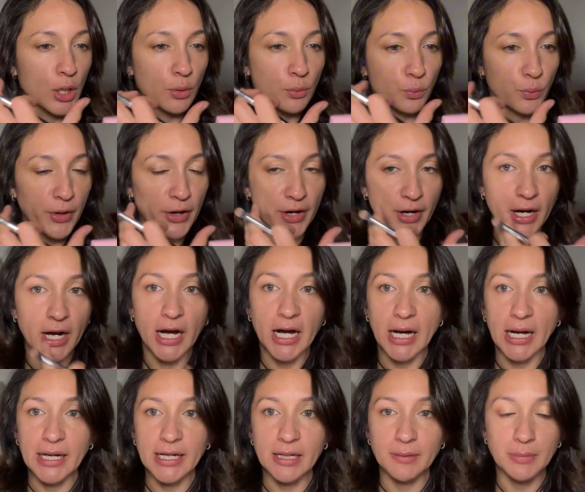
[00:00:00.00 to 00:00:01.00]
where
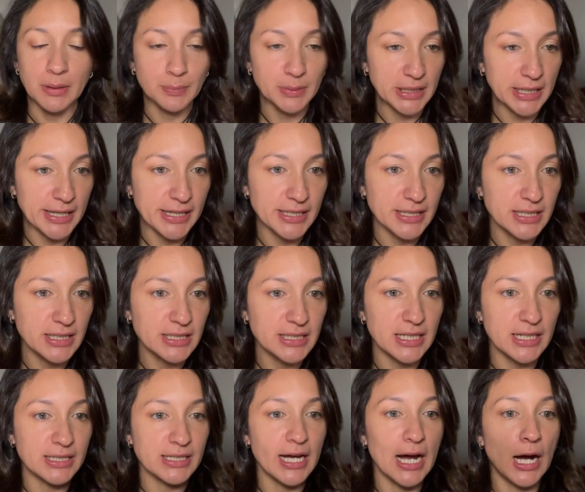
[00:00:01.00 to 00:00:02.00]
I am applying it
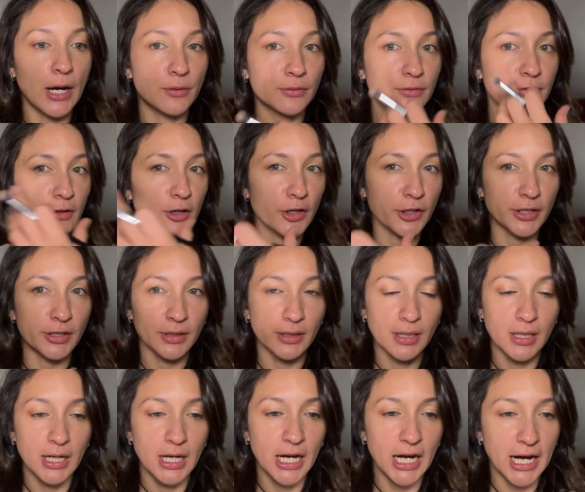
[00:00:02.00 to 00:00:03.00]
and how far
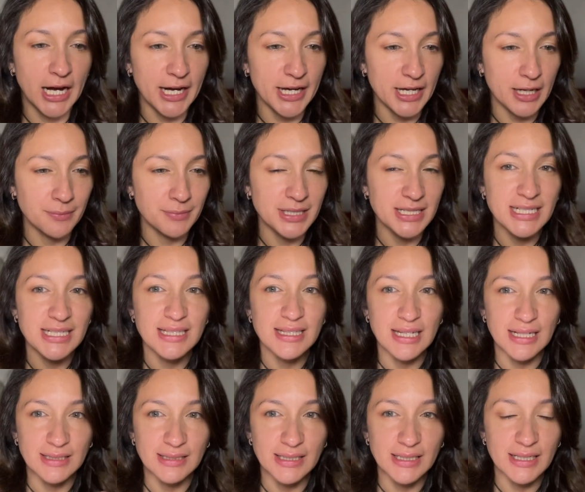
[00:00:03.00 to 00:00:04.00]
I am
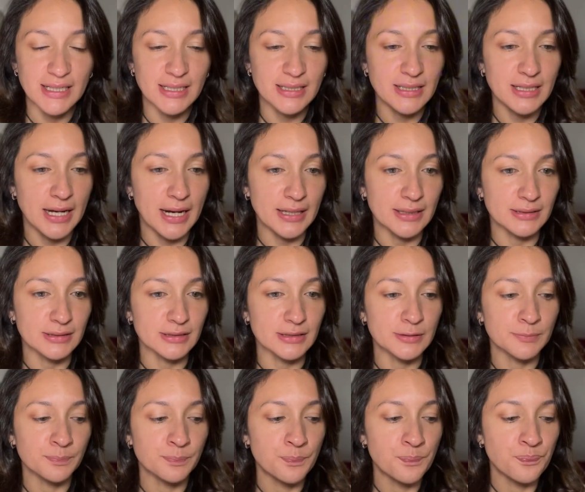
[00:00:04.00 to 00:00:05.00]
extending it and
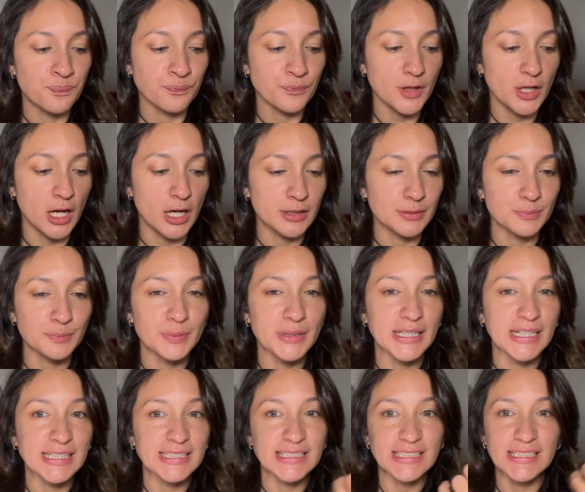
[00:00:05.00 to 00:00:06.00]

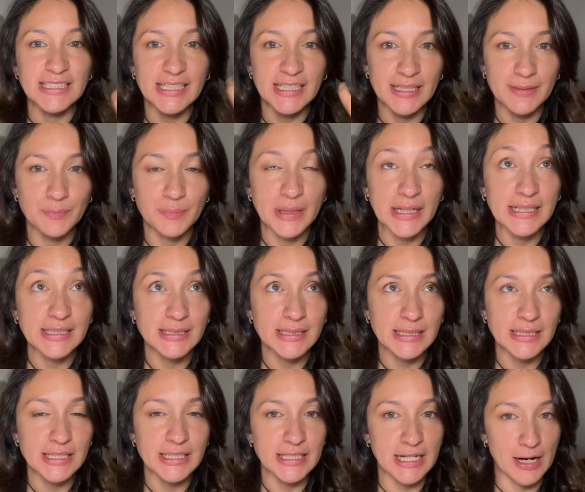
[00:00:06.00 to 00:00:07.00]

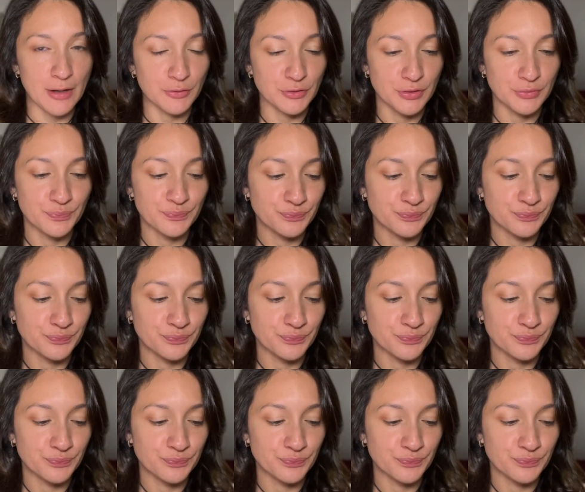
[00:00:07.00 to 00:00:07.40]
blending it out.